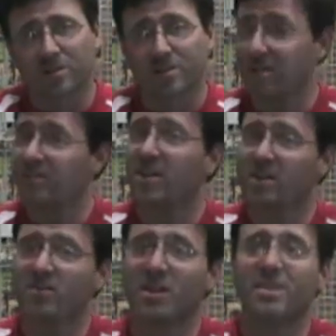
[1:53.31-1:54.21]
until they
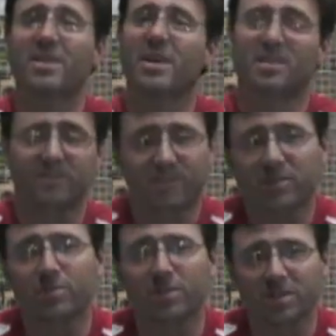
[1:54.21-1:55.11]
verify that they got the
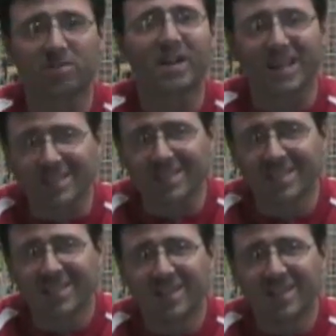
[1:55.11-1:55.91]
first word correct.